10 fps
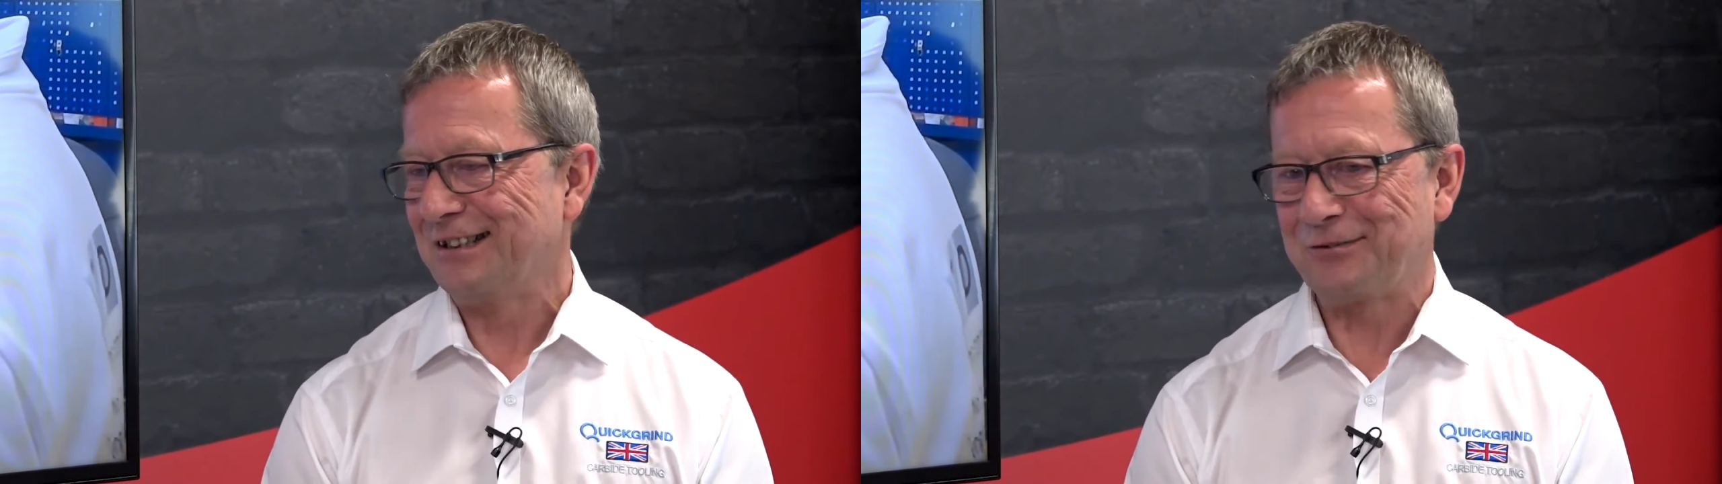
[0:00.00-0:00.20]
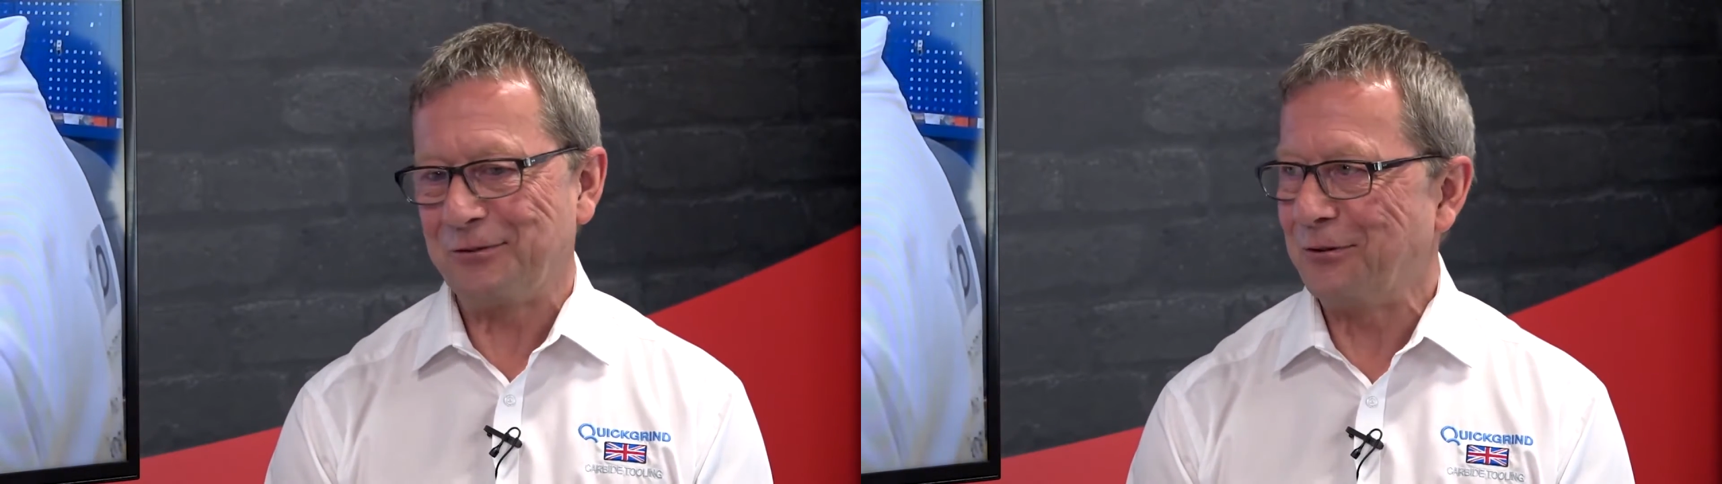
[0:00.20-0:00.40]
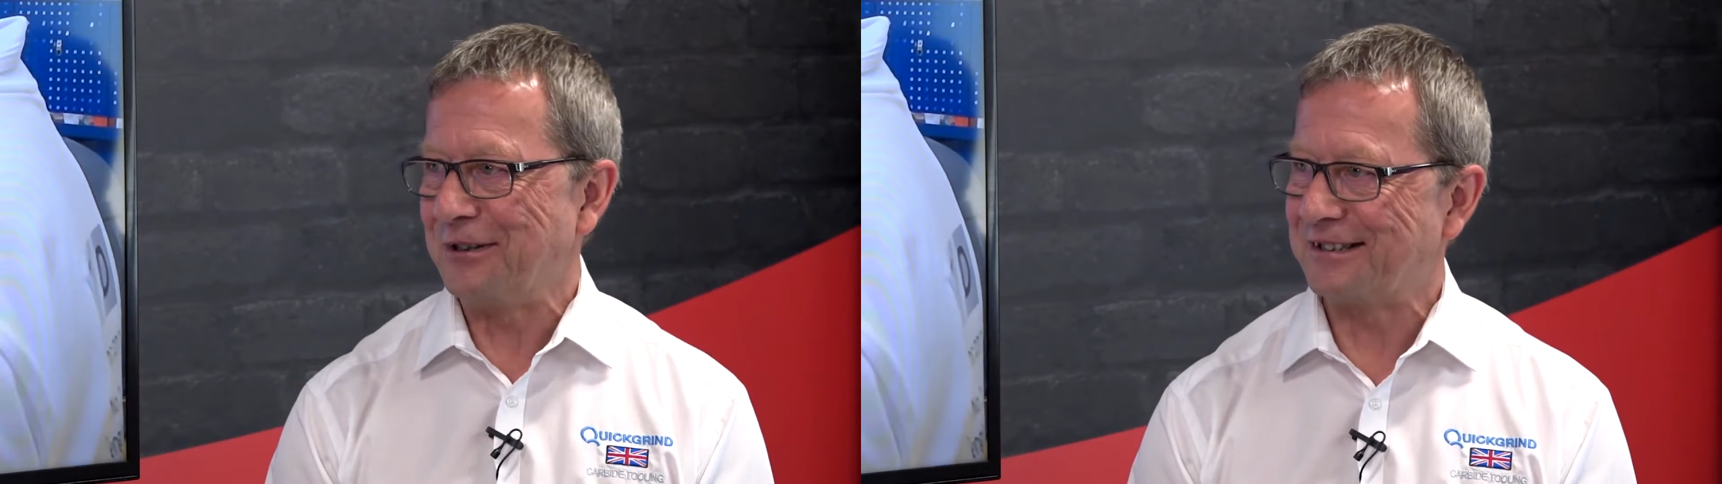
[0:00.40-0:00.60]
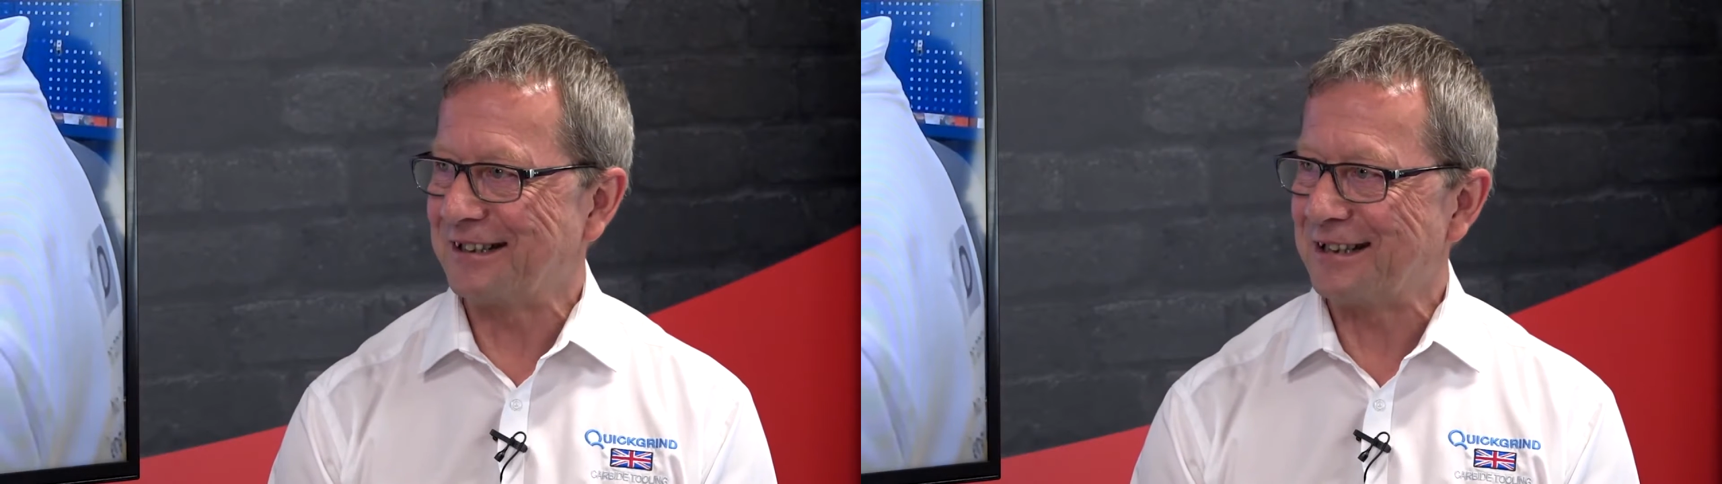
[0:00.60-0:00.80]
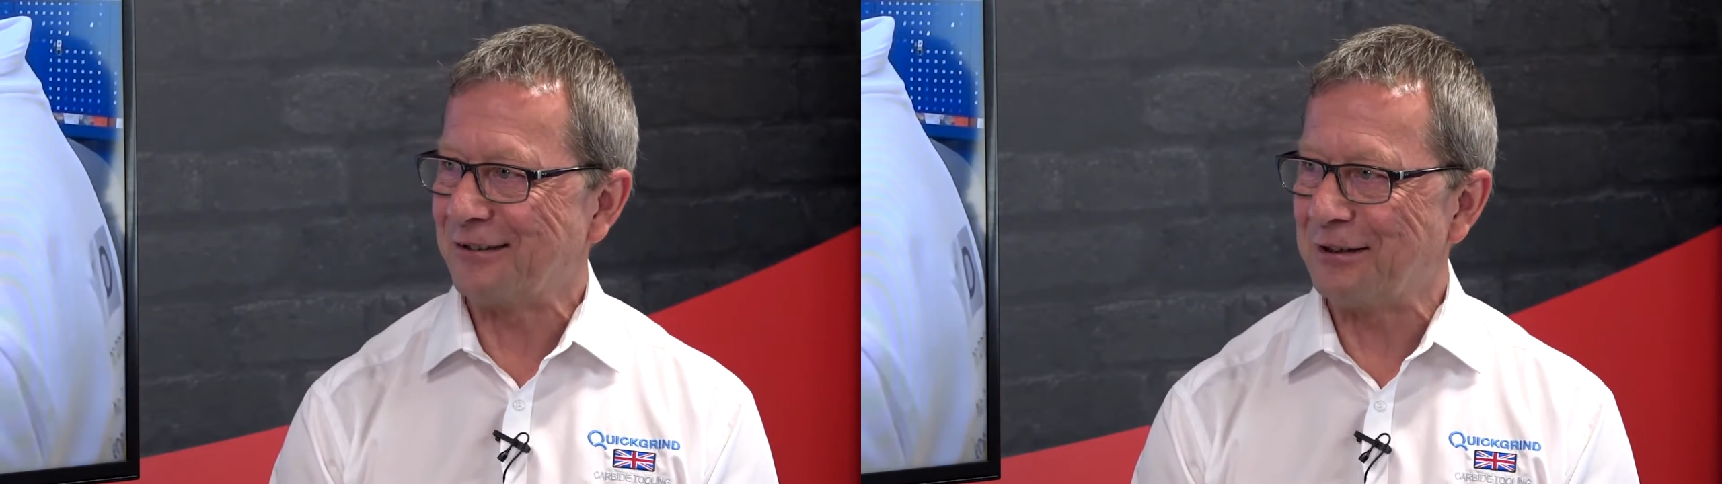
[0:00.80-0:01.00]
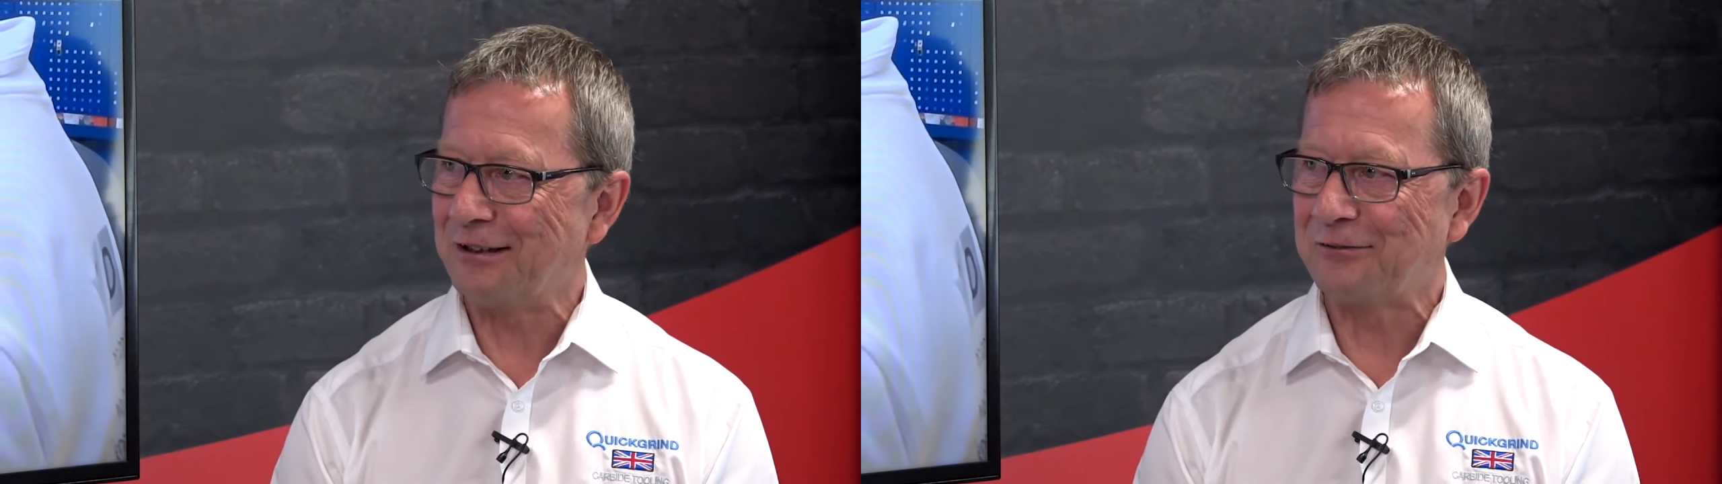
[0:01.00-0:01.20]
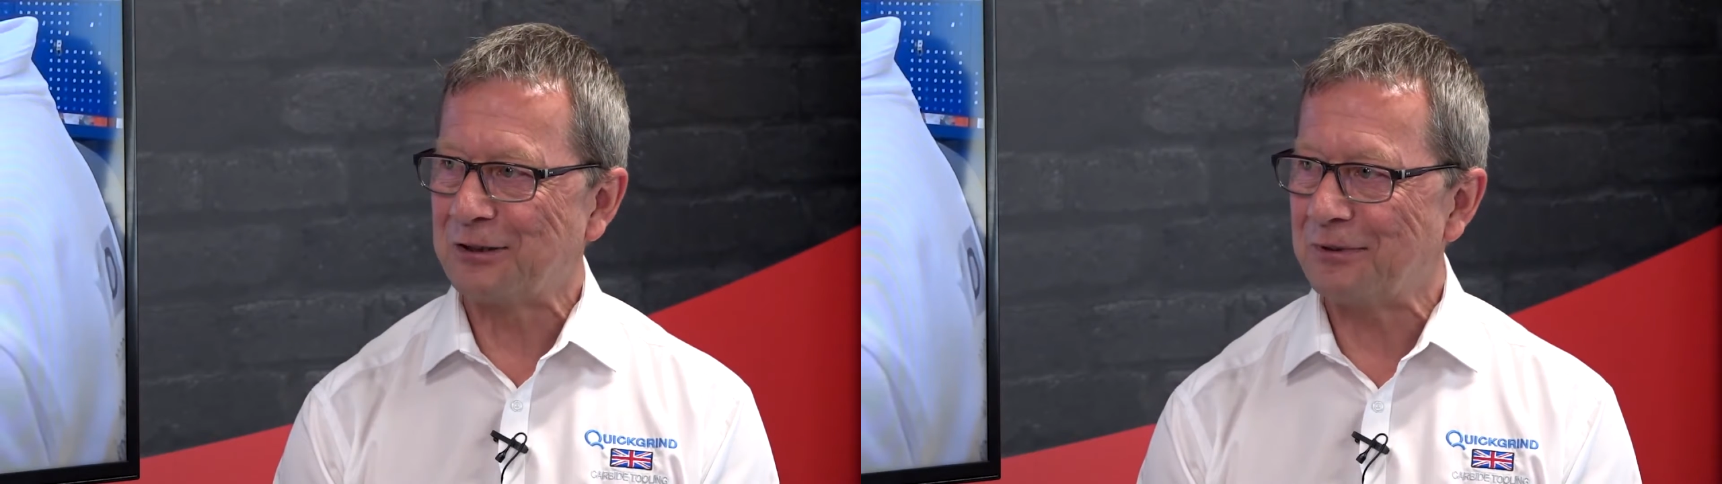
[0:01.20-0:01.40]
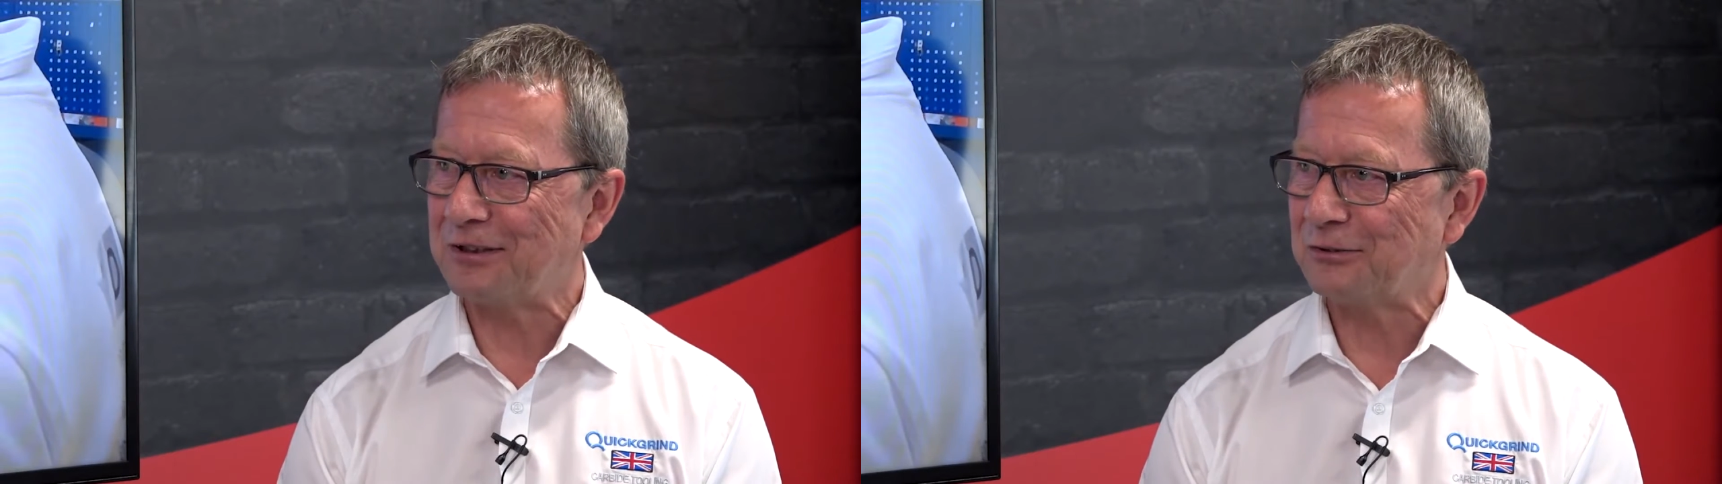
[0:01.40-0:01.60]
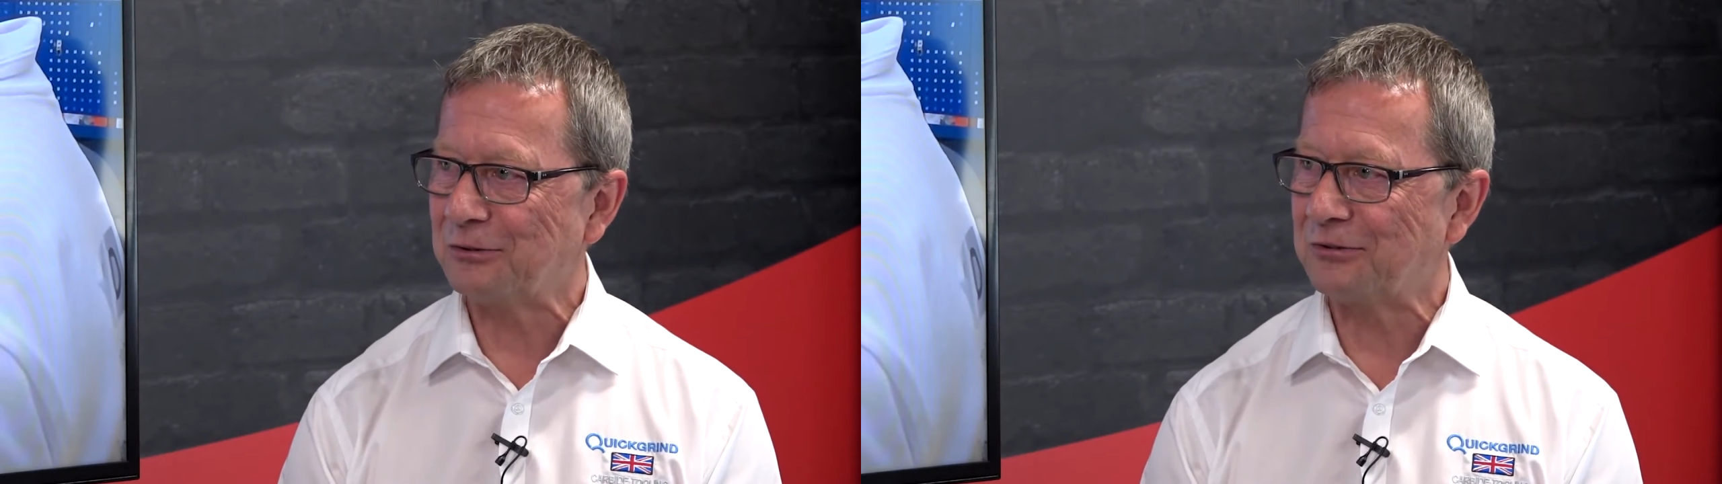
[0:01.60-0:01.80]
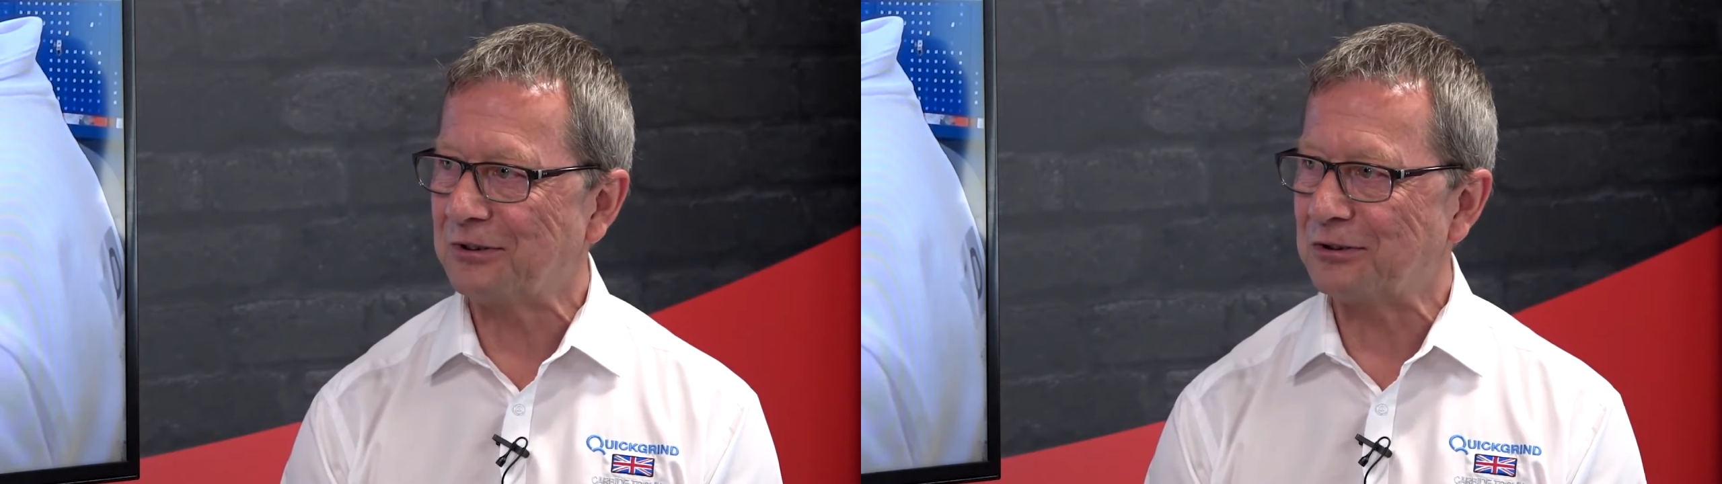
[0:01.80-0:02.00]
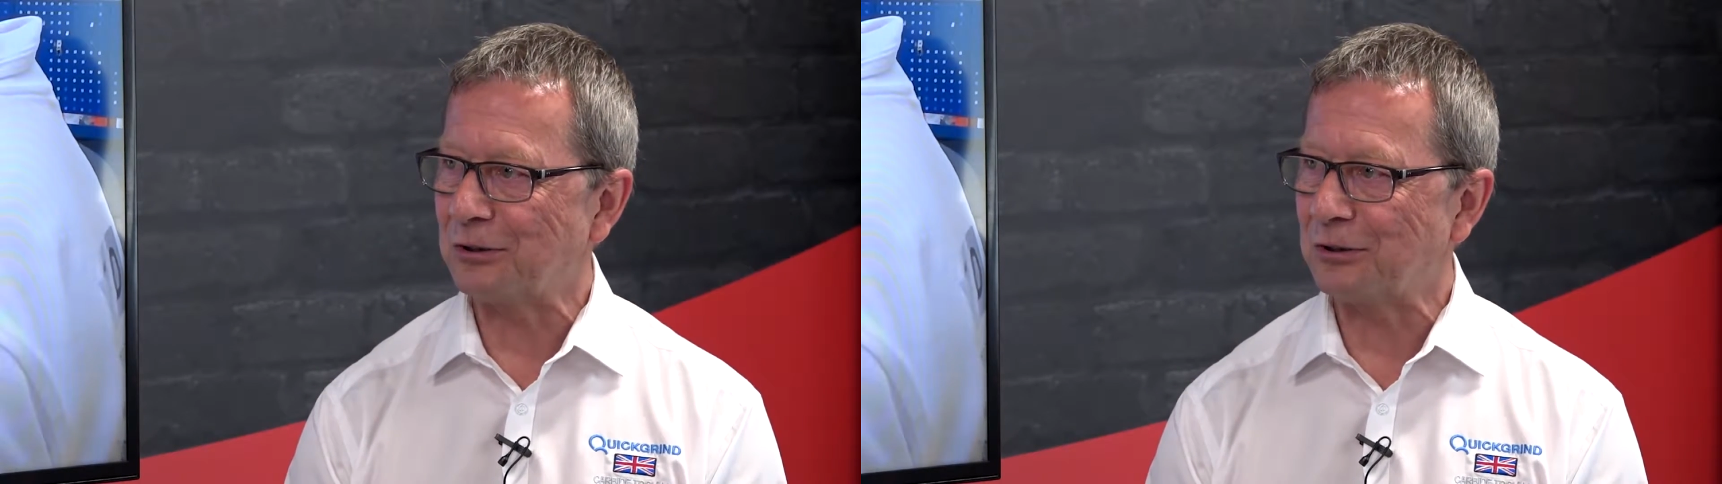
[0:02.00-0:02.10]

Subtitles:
As we always say, we love to make tools for the